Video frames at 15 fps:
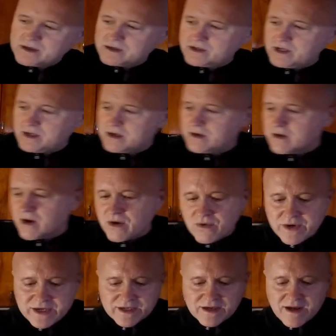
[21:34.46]
Chico
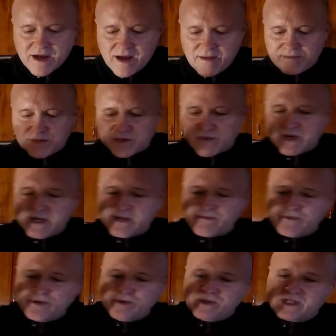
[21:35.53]
always comes when his
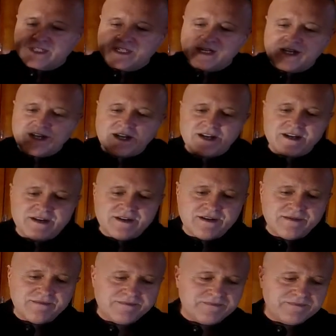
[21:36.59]
food is done.
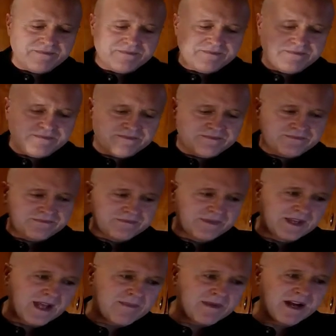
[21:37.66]

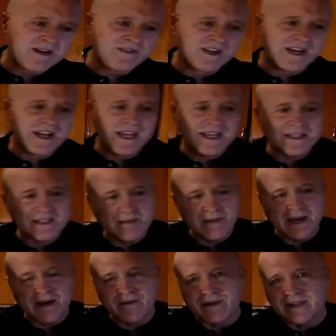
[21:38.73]
I'm not even gonna ask him
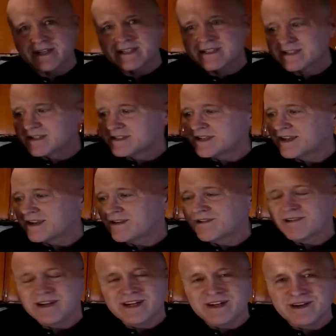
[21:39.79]
how it is, because I
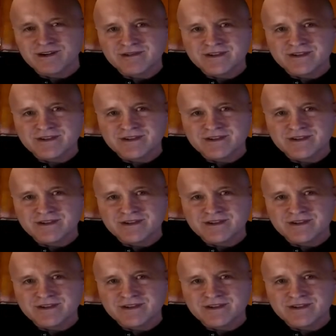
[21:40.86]
already know.